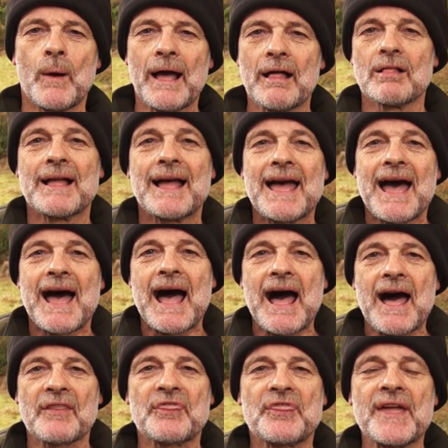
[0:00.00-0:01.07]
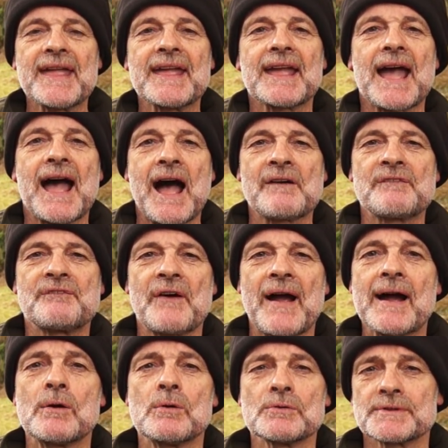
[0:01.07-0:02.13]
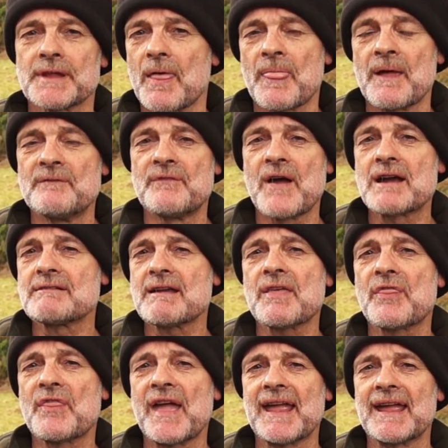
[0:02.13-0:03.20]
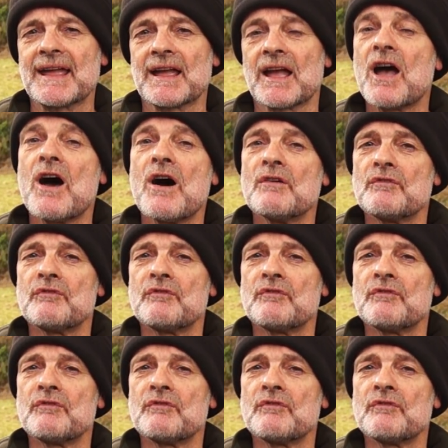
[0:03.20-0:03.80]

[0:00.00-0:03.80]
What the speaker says: Well, I think I've found the very thing.